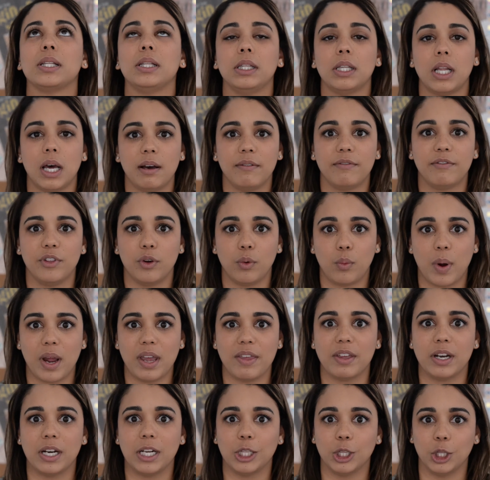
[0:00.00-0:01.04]
love the way
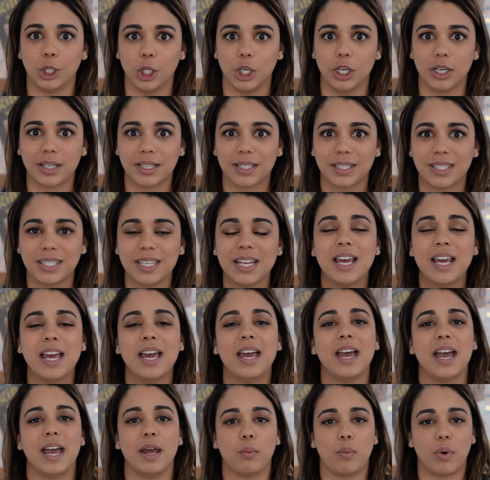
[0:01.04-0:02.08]
that it looks
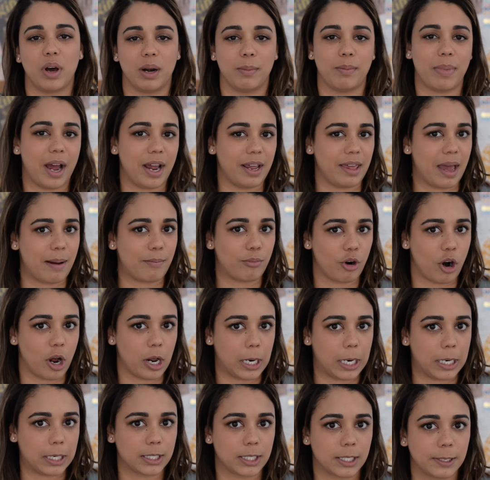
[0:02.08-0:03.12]
and want to buy that
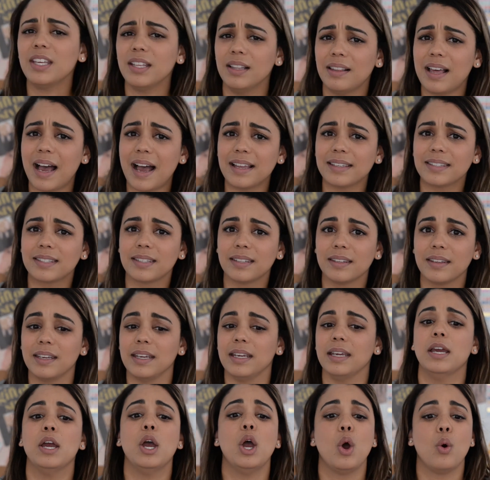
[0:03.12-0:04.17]
product.
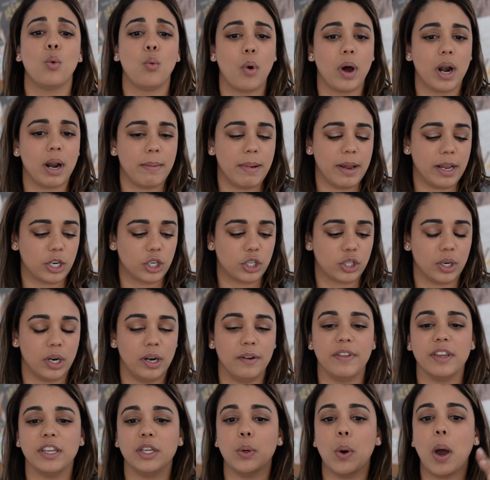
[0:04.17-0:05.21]
Lastly, want to make sure
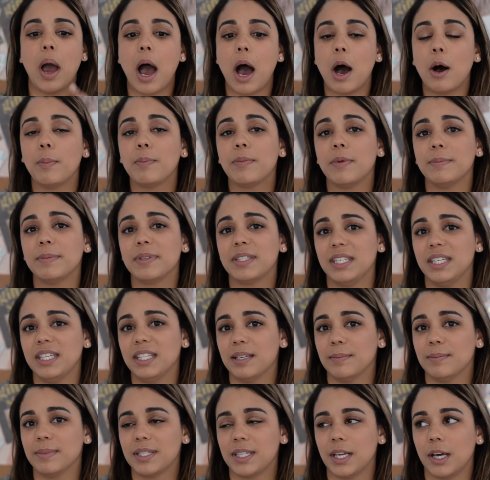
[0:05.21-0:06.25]
that you help them see
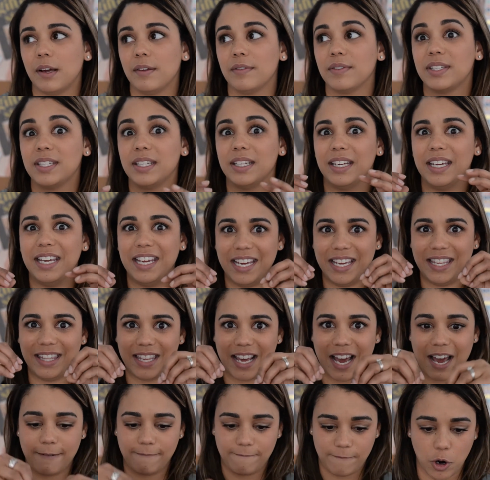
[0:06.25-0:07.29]
themselves in
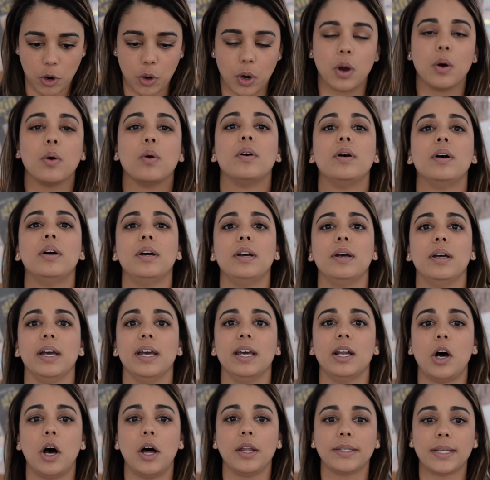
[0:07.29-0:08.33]
that photo.
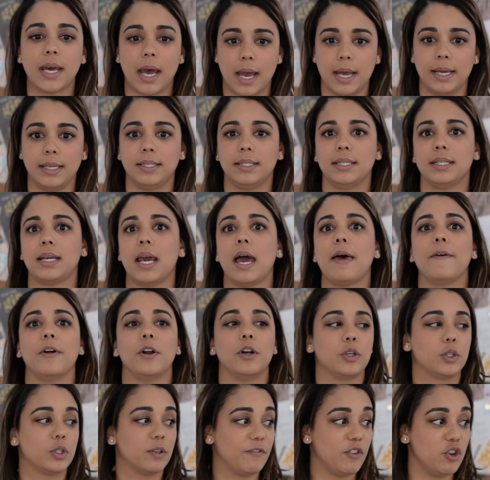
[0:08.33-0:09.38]
It all ties together.
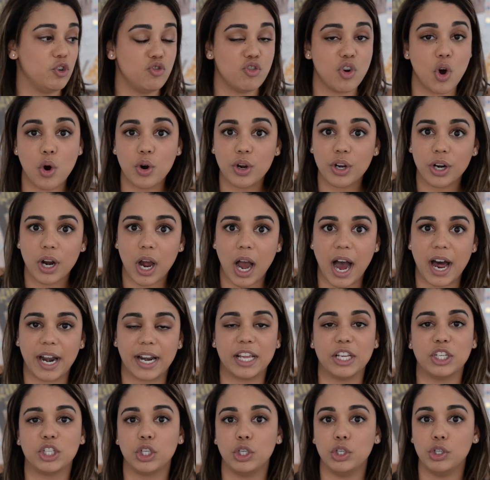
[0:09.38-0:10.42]
So if you know your
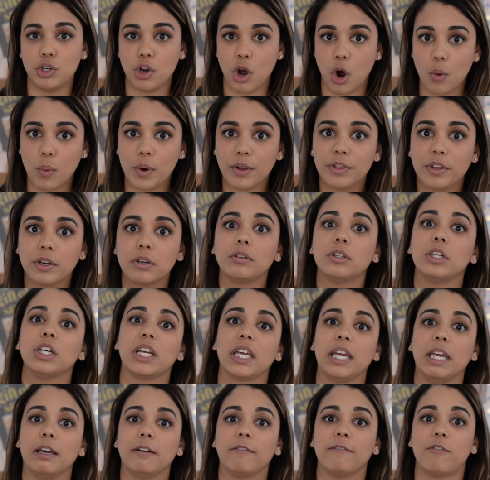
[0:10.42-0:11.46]
audience, you know what they're
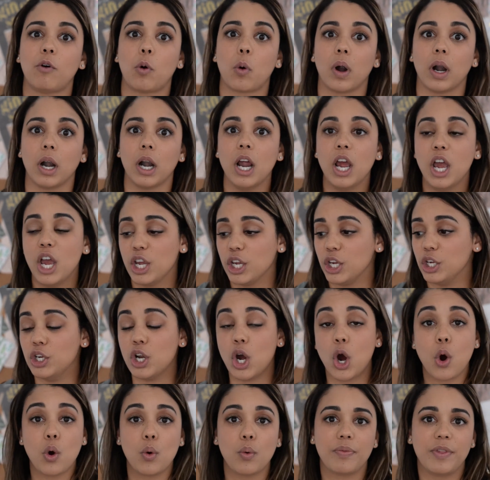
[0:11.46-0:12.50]
looking for, you
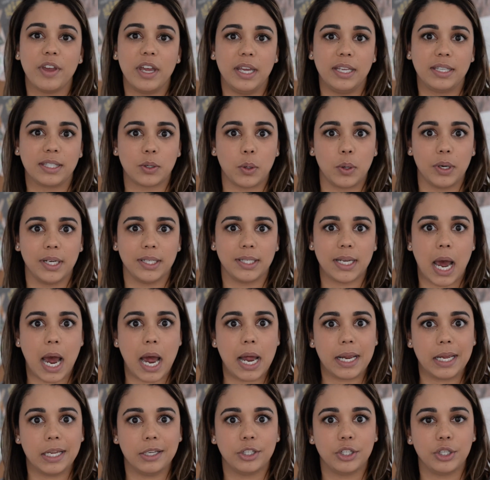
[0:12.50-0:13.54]
know that it's going to
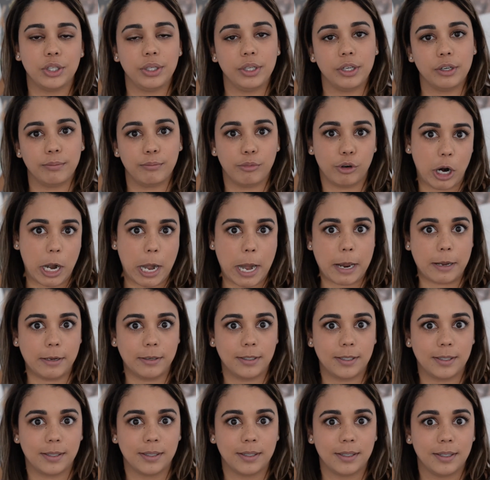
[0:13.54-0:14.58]
tie into your
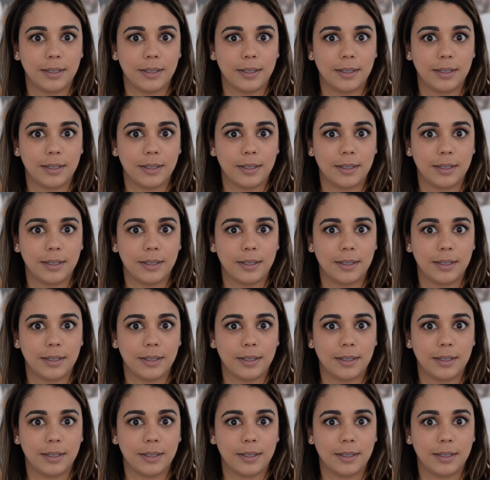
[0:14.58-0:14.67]
brand,